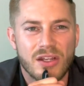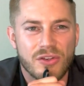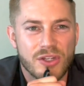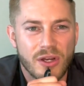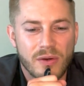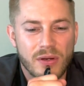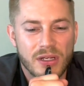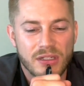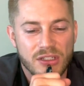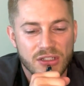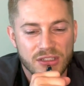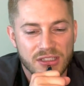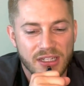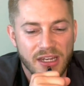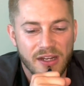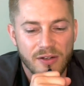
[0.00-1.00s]
Jared
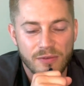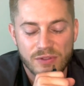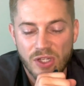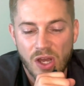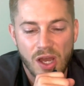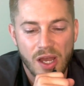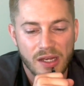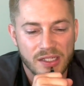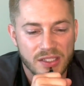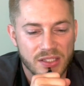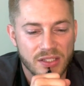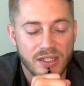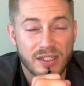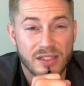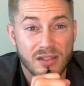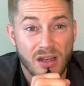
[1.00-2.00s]
just kind of talks
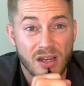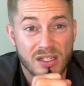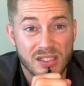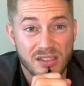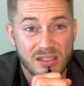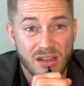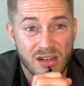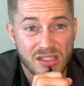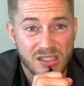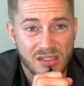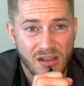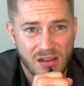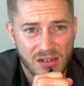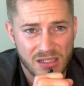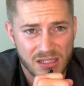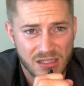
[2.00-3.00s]
and talks and talks and
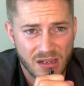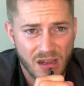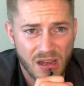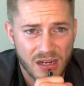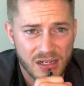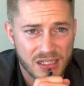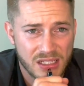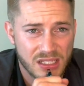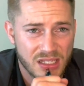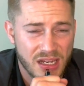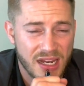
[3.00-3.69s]
talks and talks,